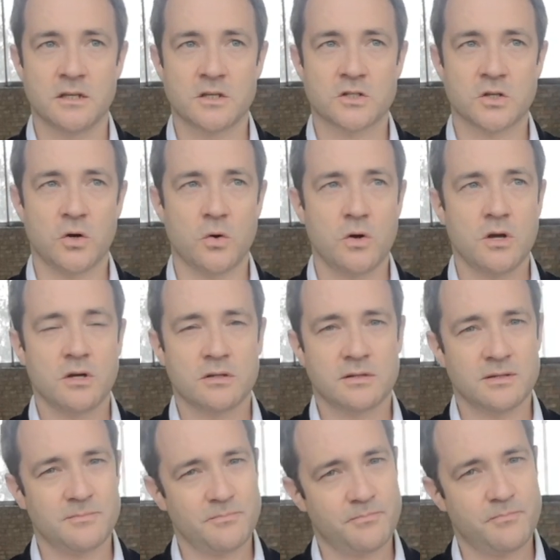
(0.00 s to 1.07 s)
So
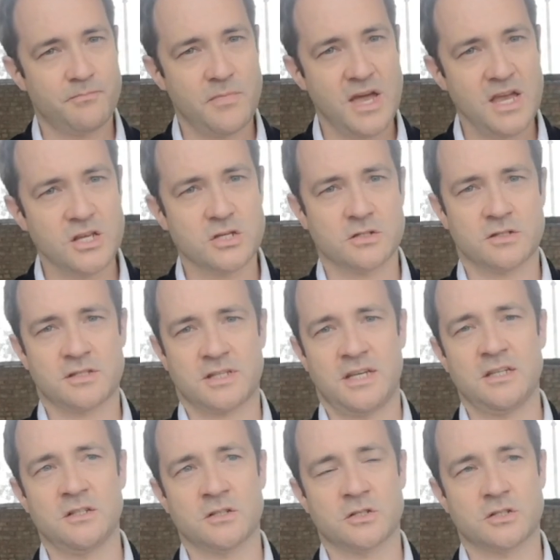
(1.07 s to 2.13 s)
the major
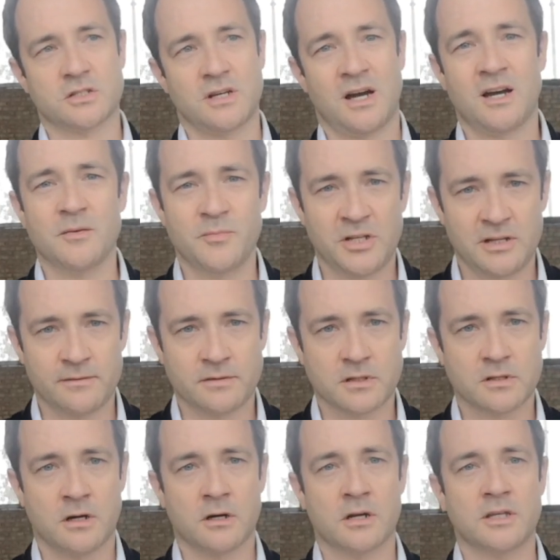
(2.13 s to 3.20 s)
skills I believe that
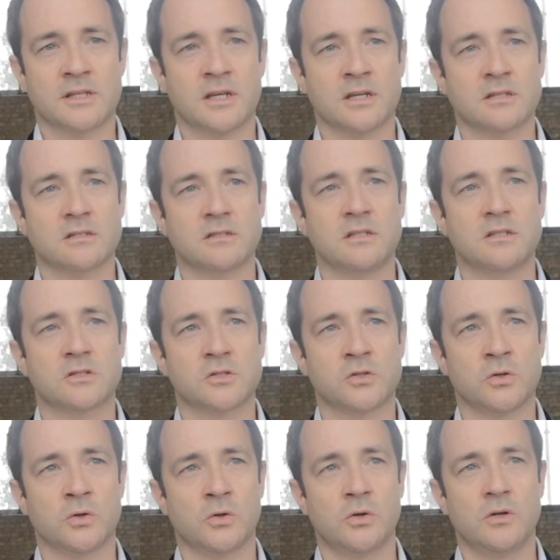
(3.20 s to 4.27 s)
architect needs
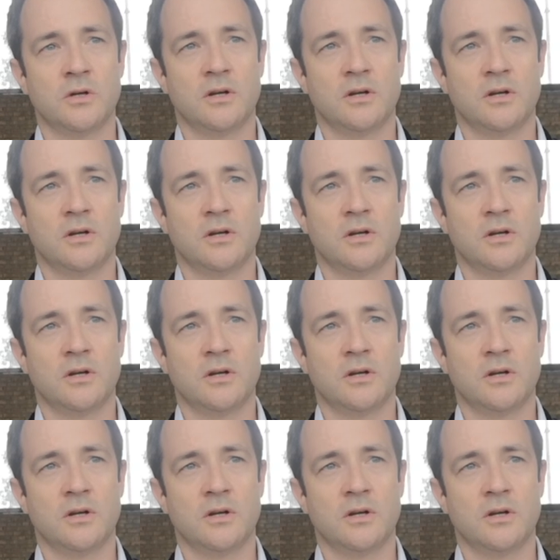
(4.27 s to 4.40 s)
to